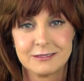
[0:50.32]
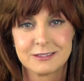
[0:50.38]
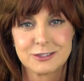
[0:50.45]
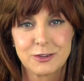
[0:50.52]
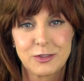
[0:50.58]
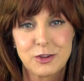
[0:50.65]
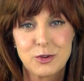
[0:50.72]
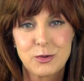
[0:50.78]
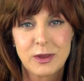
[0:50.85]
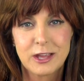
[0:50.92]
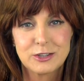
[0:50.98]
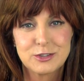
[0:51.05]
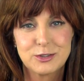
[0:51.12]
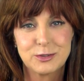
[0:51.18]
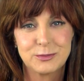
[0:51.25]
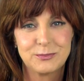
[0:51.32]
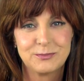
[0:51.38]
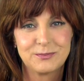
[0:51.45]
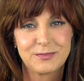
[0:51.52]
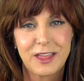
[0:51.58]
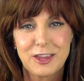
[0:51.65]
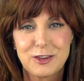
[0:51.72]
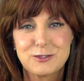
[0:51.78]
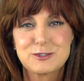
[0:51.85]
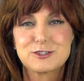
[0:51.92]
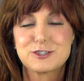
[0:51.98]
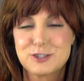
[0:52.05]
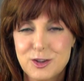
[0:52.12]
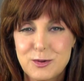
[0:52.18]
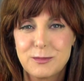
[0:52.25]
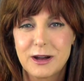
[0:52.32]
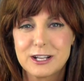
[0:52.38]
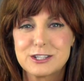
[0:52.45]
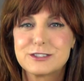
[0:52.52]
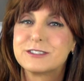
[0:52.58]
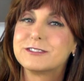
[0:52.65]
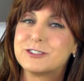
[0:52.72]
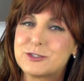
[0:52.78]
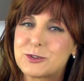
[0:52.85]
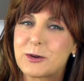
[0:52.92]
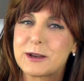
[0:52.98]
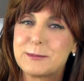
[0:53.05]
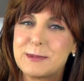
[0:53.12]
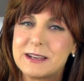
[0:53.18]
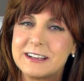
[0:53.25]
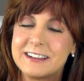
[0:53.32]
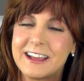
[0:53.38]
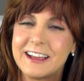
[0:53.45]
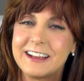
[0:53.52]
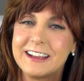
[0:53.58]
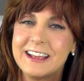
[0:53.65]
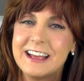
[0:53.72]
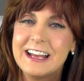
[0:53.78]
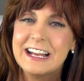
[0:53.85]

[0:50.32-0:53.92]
so that you can too. Thank you so much for joining me today.